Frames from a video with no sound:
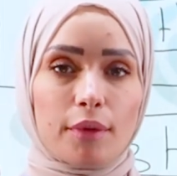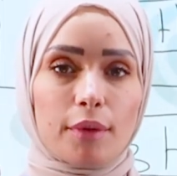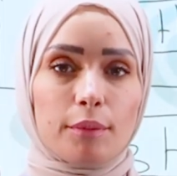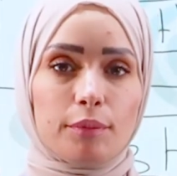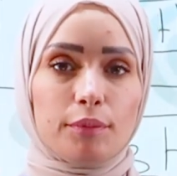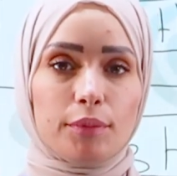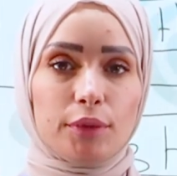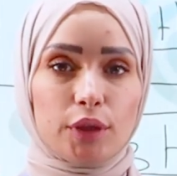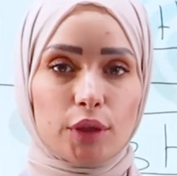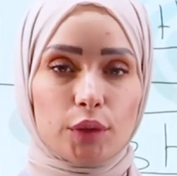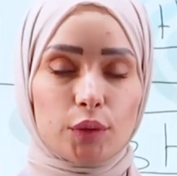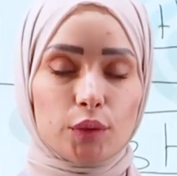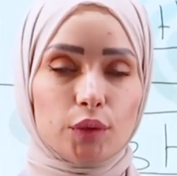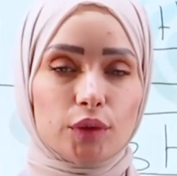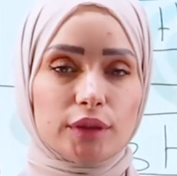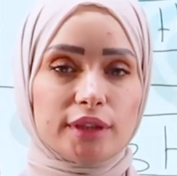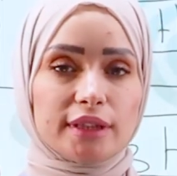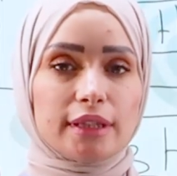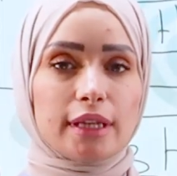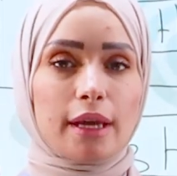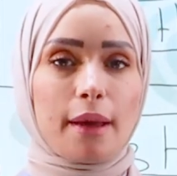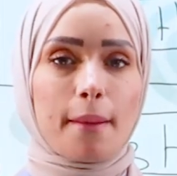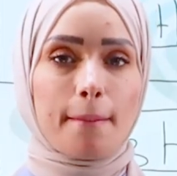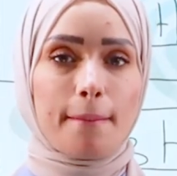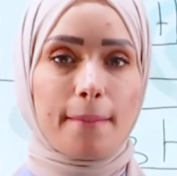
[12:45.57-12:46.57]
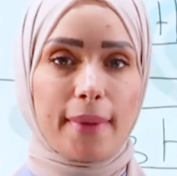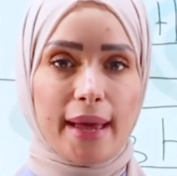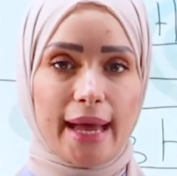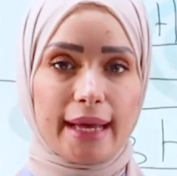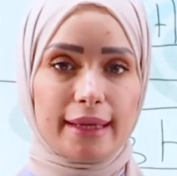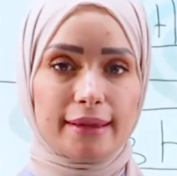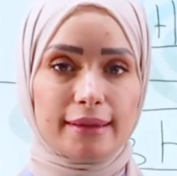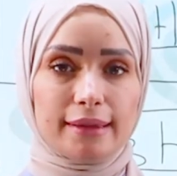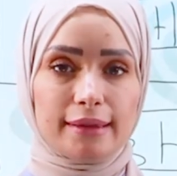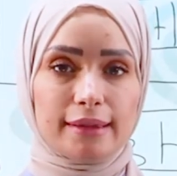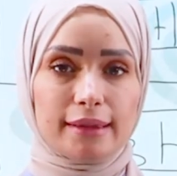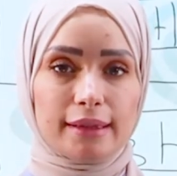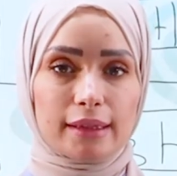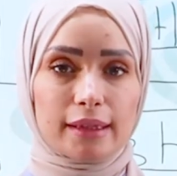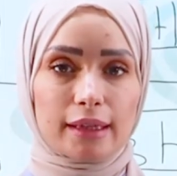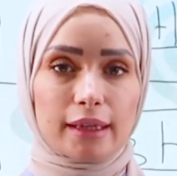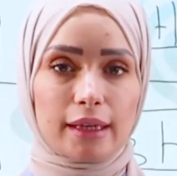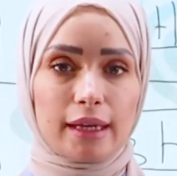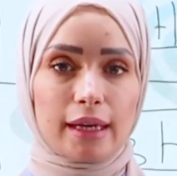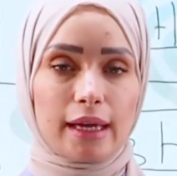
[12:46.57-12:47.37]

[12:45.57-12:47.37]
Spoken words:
but, bent,